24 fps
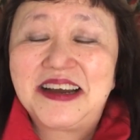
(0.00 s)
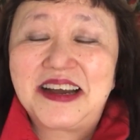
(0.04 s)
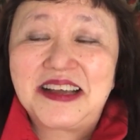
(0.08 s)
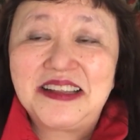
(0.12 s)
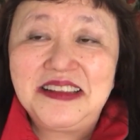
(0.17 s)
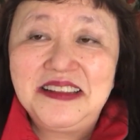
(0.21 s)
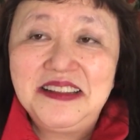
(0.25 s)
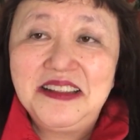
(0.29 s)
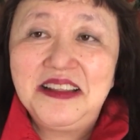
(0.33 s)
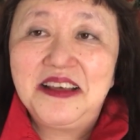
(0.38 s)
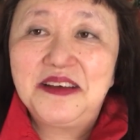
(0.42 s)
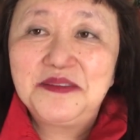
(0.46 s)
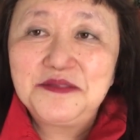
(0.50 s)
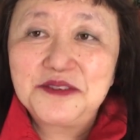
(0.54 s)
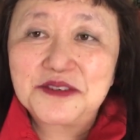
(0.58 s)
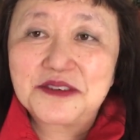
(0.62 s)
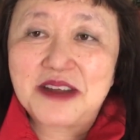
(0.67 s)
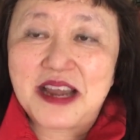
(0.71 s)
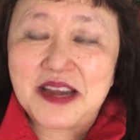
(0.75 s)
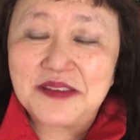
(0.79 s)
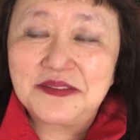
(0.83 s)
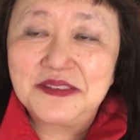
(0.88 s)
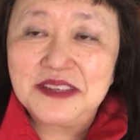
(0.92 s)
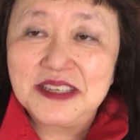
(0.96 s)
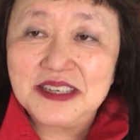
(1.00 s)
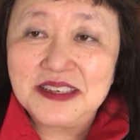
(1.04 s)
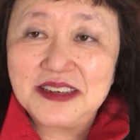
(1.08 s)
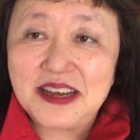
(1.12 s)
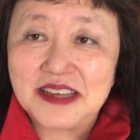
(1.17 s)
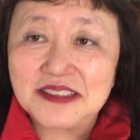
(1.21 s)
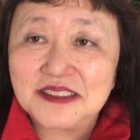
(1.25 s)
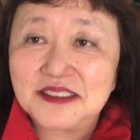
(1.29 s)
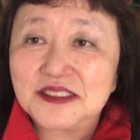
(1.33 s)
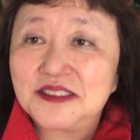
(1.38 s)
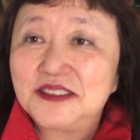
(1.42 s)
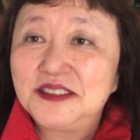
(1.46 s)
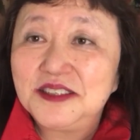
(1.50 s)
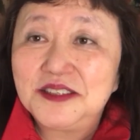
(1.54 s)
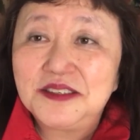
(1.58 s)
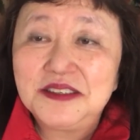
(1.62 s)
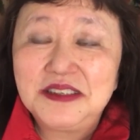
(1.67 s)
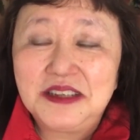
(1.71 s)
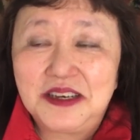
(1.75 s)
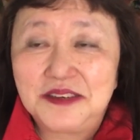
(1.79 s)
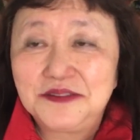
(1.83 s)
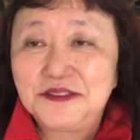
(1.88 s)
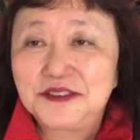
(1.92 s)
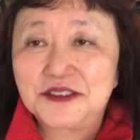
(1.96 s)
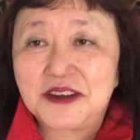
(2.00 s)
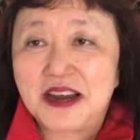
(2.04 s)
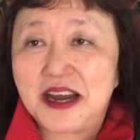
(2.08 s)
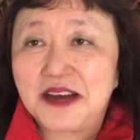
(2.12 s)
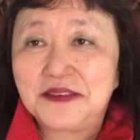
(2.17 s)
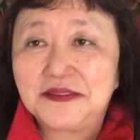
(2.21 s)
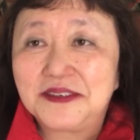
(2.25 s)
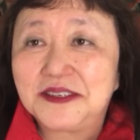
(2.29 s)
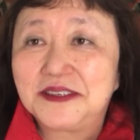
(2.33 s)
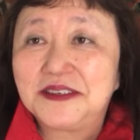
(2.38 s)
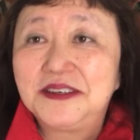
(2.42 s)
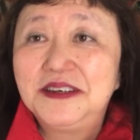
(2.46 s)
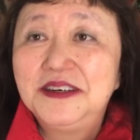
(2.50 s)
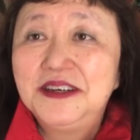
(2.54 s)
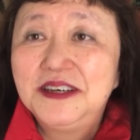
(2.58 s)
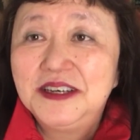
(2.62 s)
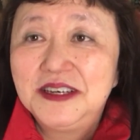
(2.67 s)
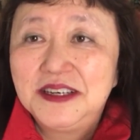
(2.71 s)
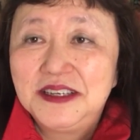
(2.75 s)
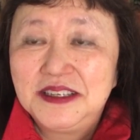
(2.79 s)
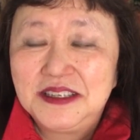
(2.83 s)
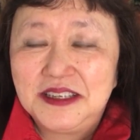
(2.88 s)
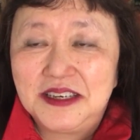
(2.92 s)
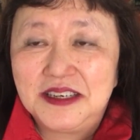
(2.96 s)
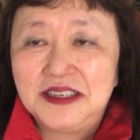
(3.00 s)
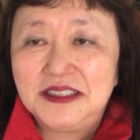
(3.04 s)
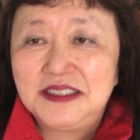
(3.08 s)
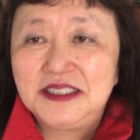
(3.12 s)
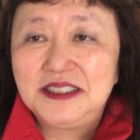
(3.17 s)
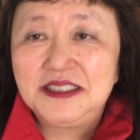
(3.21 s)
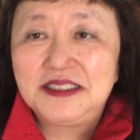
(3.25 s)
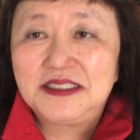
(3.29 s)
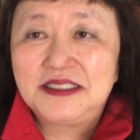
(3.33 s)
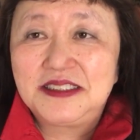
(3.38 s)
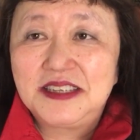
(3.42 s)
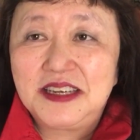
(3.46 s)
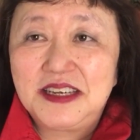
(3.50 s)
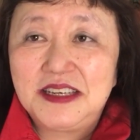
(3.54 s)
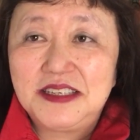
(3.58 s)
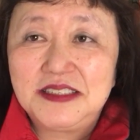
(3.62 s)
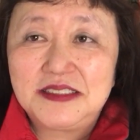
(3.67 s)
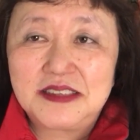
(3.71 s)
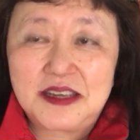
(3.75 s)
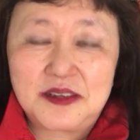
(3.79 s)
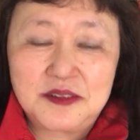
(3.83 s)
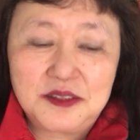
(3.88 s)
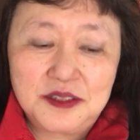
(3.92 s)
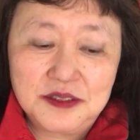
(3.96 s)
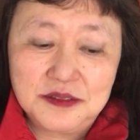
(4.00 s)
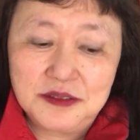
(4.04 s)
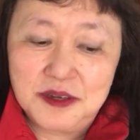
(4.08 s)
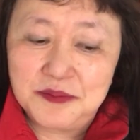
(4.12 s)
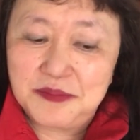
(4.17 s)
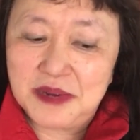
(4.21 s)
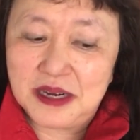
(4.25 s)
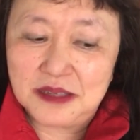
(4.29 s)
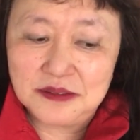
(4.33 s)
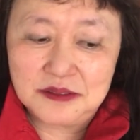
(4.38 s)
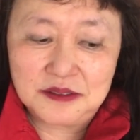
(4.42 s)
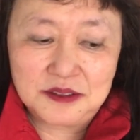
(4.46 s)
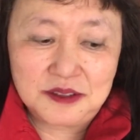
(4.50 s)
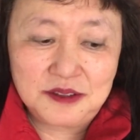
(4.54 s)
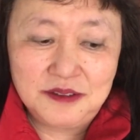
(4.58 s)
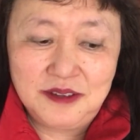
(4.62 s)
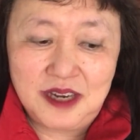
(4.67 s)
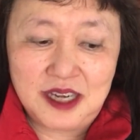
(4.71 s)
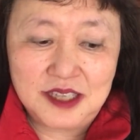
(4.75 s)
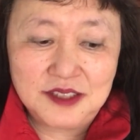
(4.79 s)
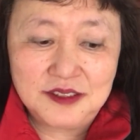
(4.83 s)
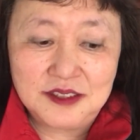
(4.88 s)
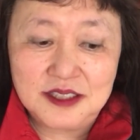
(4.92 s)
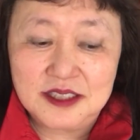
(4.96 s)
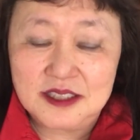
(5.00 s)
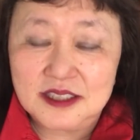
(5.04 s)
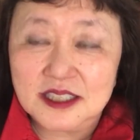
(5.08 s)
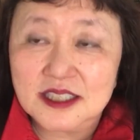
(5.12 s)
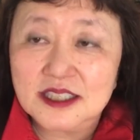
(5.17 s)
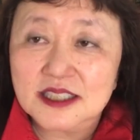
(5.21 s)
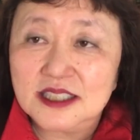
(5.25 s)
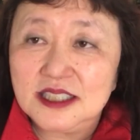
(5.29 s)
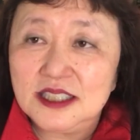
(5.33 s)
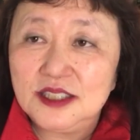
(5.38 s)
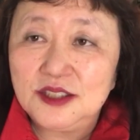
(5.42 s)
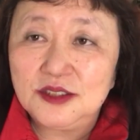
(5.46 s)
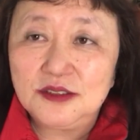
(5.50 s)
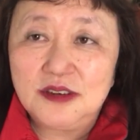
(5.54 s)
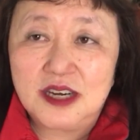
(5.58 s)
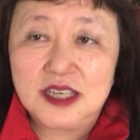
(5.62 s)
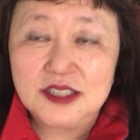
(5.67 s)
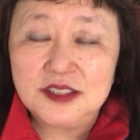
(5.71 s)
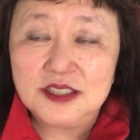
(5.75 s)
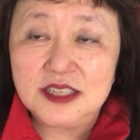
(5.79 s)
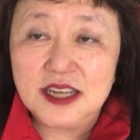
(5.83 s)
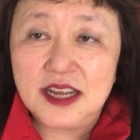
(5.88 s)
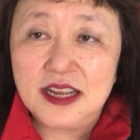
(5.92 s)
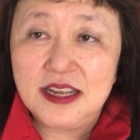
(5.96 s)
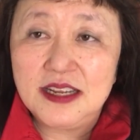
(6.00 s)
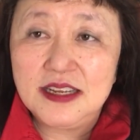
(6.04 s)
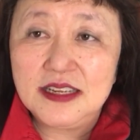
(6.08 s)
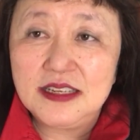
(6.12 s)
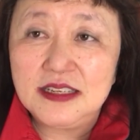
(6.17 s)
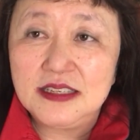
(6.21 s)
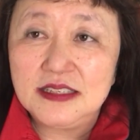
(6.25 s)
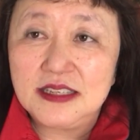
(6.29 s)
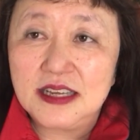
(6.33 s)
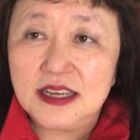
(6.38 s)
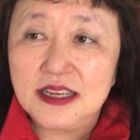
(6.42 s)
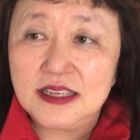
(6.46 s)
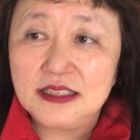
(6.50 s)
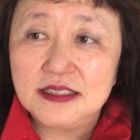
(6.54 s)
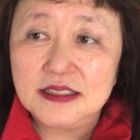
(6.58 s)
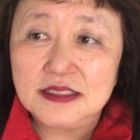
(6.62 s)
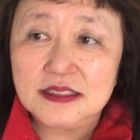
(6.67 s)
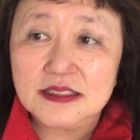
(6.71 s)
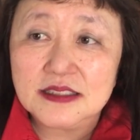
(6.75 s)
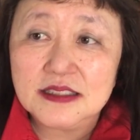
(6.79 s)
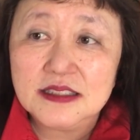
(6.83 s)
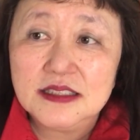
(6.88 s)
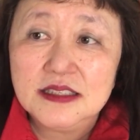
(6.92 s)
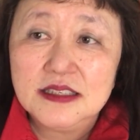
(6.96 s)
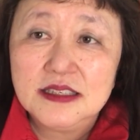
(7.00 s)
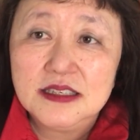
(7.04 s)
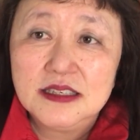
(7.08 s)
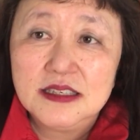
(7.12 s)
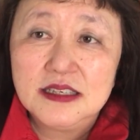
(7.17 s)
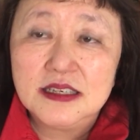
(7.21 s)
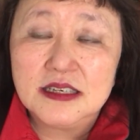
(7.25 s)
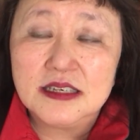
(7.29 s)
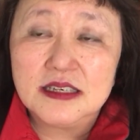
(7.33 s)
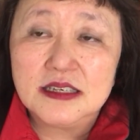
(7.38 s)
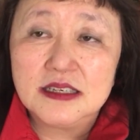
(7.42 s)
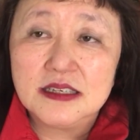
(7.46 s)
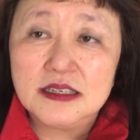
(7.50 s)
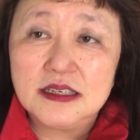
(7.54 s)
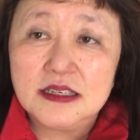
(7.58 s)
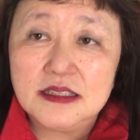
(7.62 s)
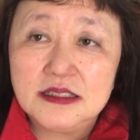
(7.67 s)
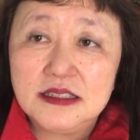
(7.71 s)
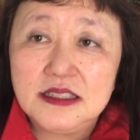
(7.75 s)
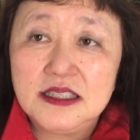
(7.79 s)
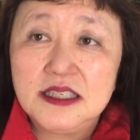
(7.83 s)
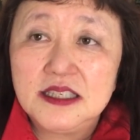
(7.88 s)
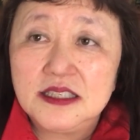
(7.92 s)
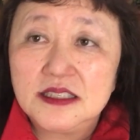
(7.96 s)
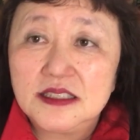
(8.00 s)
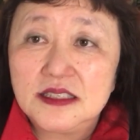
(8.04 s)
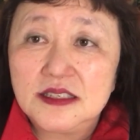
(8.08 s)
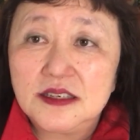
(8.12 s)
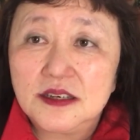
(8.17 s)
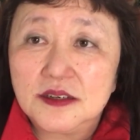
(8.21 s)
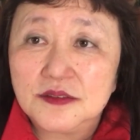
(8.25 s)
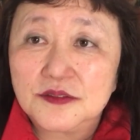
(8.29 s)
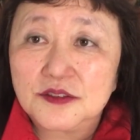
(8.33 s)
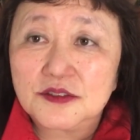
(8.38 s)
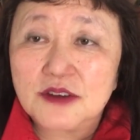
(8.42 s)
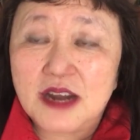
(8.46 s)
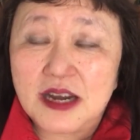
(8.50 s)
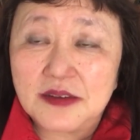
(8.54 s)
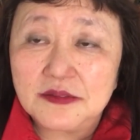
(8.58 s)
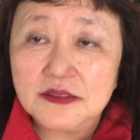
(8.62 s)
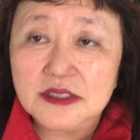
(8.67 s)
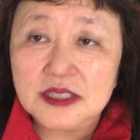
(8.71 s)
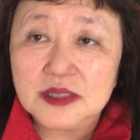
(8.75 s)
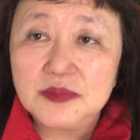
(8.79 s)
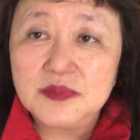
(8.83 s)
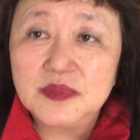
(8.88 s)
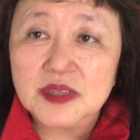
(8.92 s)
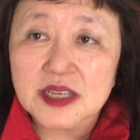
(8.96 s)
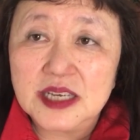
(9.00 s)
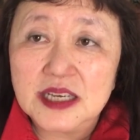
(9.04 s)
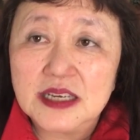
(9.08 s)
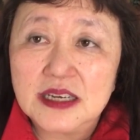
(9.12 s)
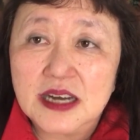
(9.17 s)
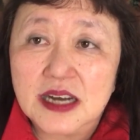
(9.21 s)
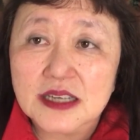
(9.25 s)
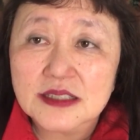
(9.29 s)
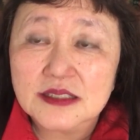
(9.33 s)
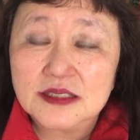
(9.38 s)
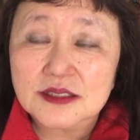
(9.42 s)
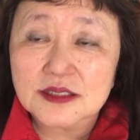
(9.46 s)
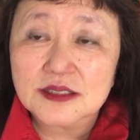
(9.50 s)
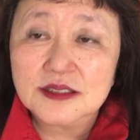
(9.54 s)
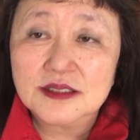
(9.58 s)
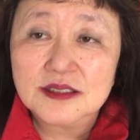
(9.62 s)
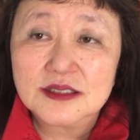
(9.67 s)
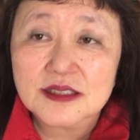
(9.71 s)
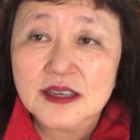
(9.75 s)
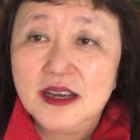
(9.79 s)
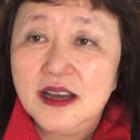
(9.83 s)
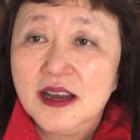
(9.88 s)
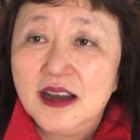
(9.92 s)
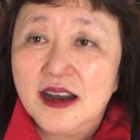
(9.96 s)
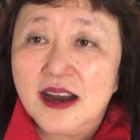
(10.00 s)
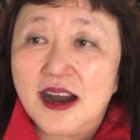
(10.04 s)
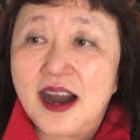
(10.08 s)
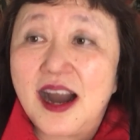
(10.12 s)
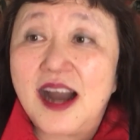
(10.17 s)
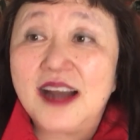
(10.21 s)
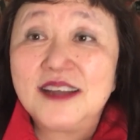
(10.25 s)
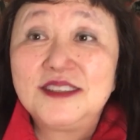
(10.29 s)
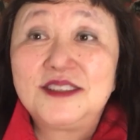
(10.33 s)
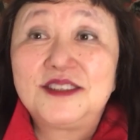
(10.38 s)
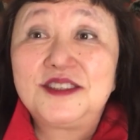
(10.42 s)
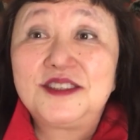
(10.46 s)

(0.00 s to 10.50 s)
I love traveling. I still love travel these days. I do about 260, 280 days a year of traveling, playing concerts. I